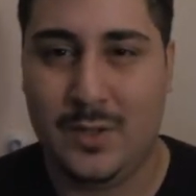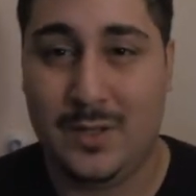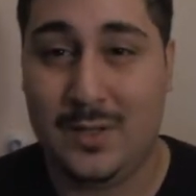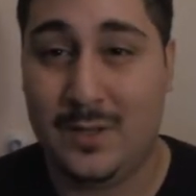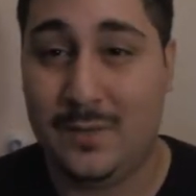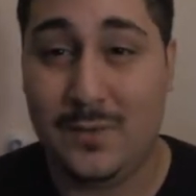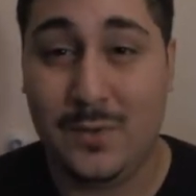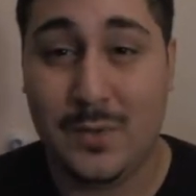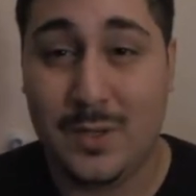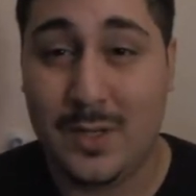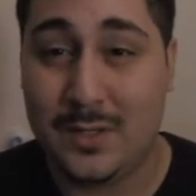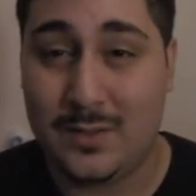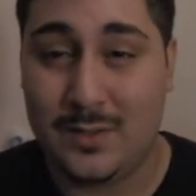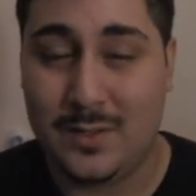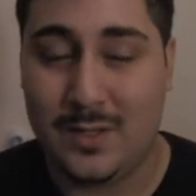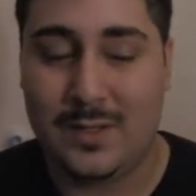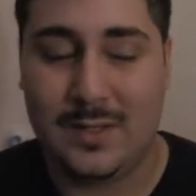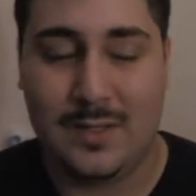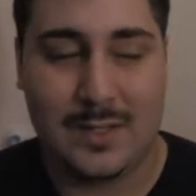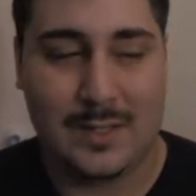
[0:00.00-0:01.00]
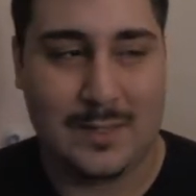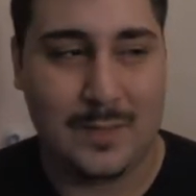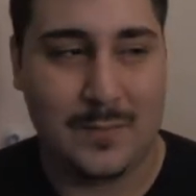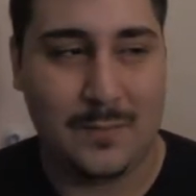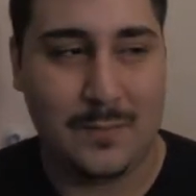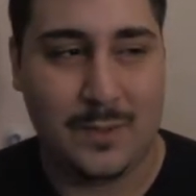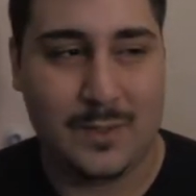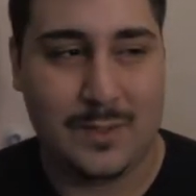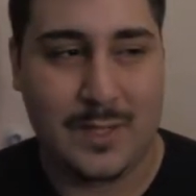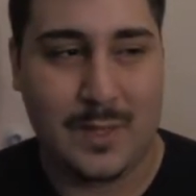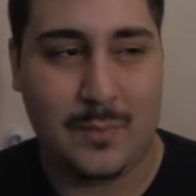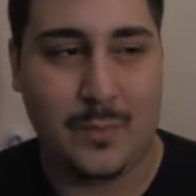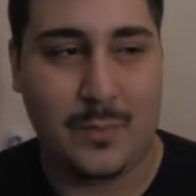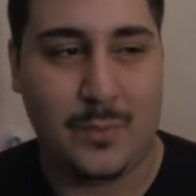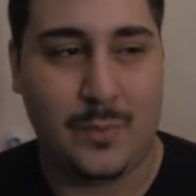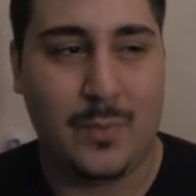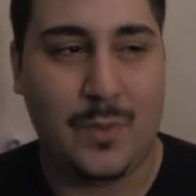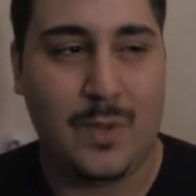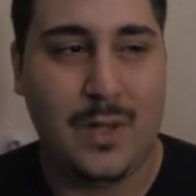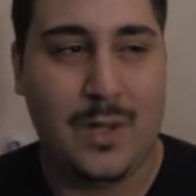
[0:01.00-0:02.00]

And if you get, and like, say for example,